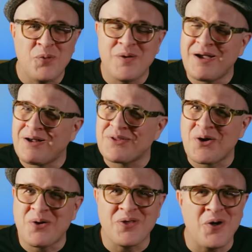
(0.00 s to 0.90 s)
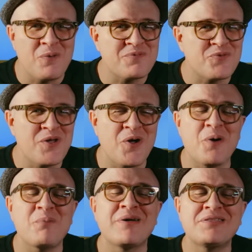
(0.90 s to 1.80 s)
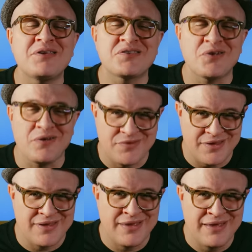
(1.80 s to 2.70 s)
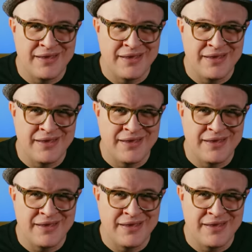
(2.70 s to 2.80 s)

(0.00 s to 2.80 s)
We all know that Home Sweet Home deserves it.